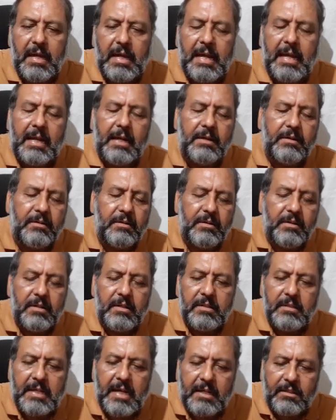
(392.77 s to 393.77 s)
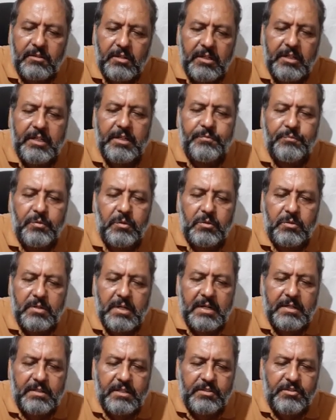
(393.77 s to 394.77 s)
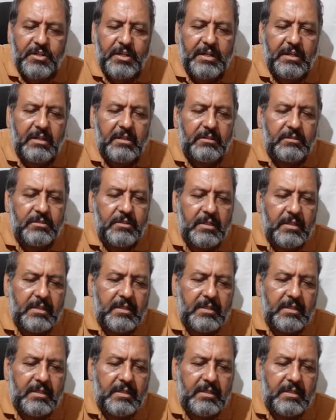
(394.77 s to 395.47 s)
and the athlete foot and the shingles